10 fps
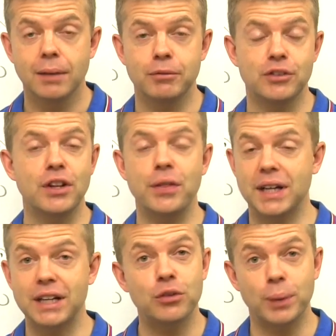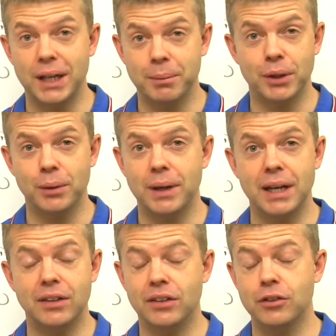There's nothing indwelling, by the
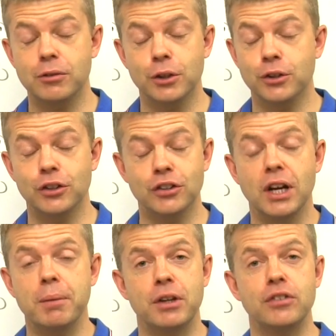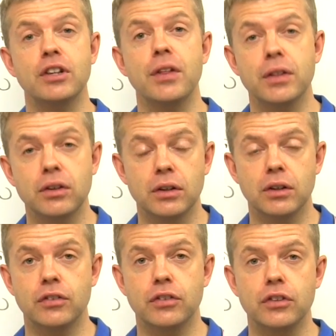way, it does you no good. It's
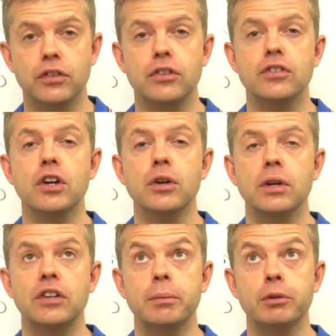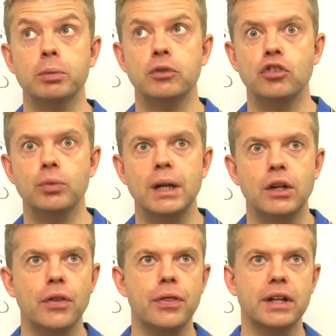impossible to
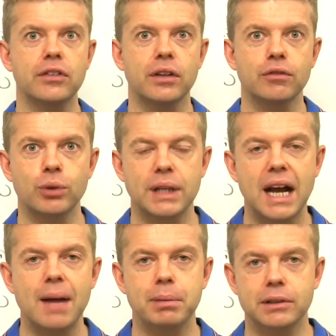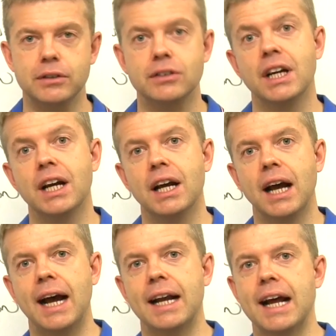dwell on things that have already happened
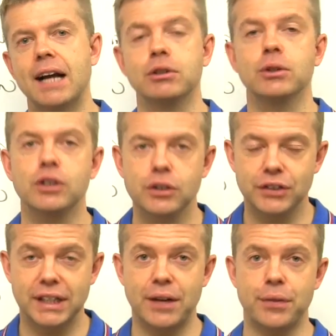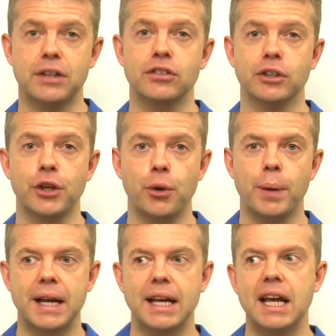and how you're losing, how things aren't going your
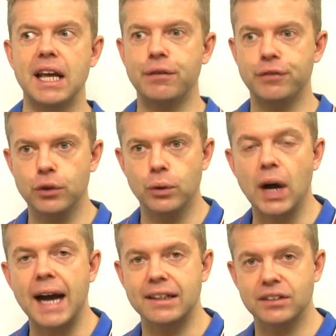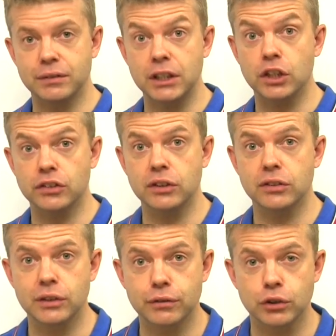way, if you're actively asking
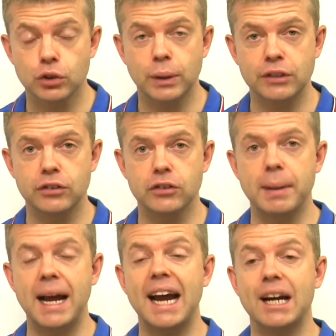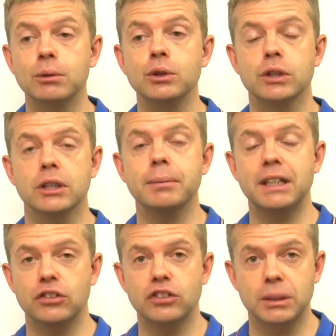yourself good questions about how you're going to
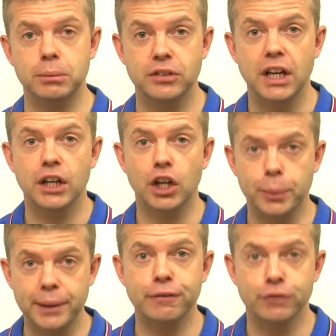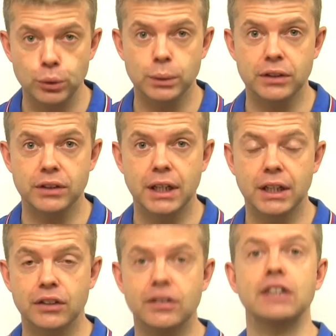make chips going forward.
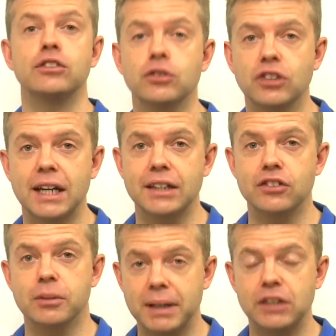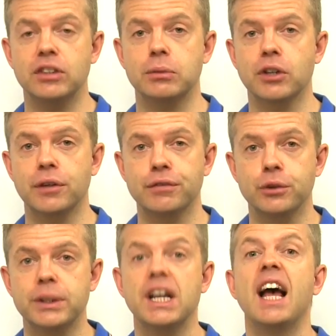Because that's your challenge, to make chips going
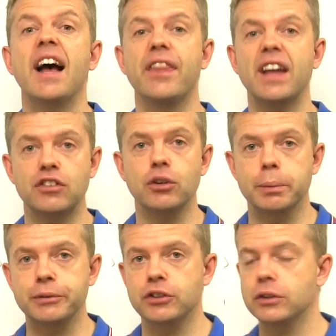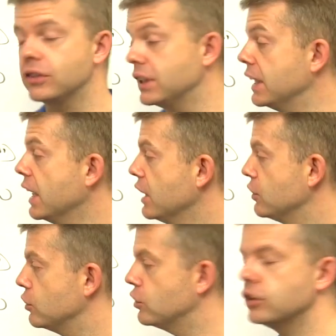forward, and that's your opportunity.
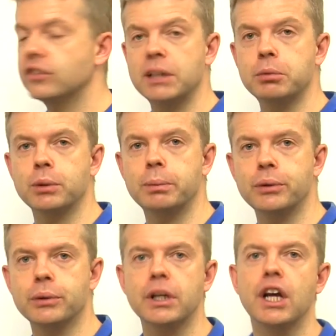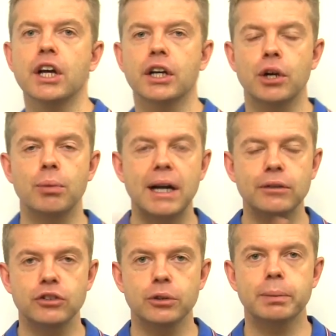So do a table report, go
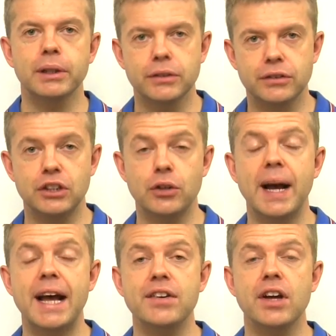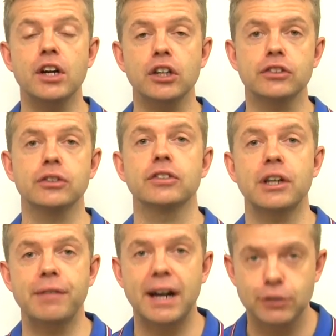round your opponents in your head and ask
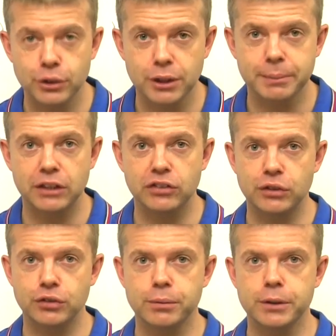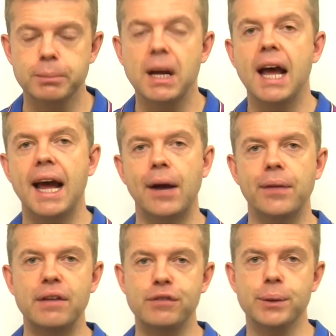yourself how you're going to make chips from them, how
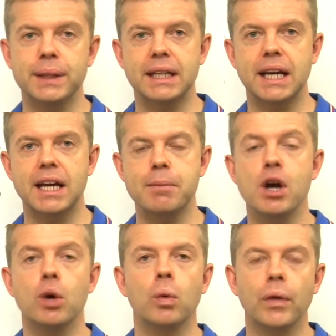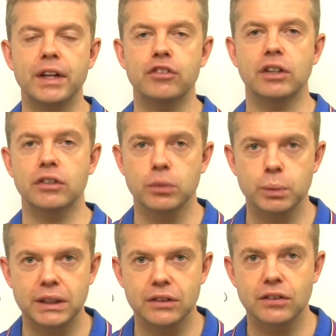they're viewing the game, what their strengths and
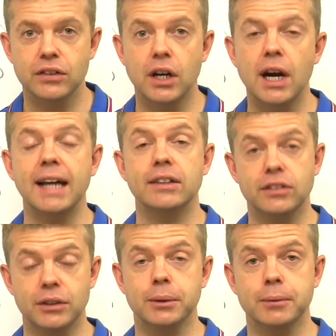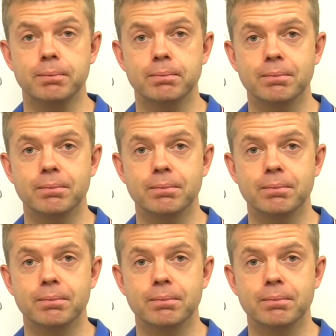weaknesses are, and so on.